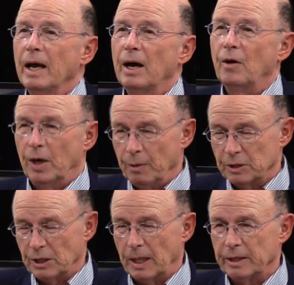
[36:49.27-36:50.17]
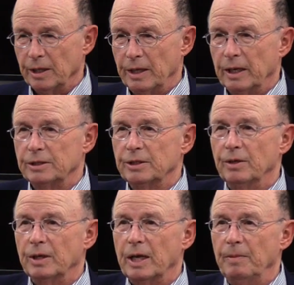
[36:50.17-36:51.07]
or he was elected the next
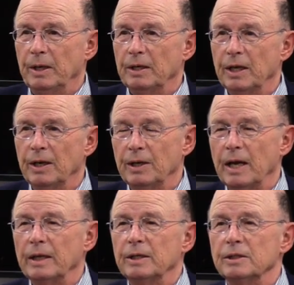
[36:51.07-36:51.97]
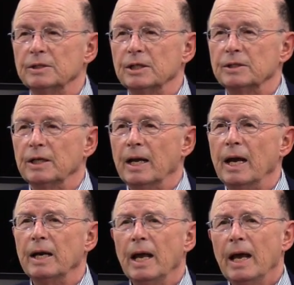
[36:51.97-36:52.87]
year and came in in, in
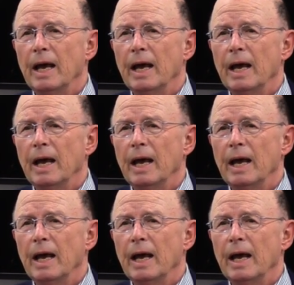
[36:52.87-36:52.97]
1969,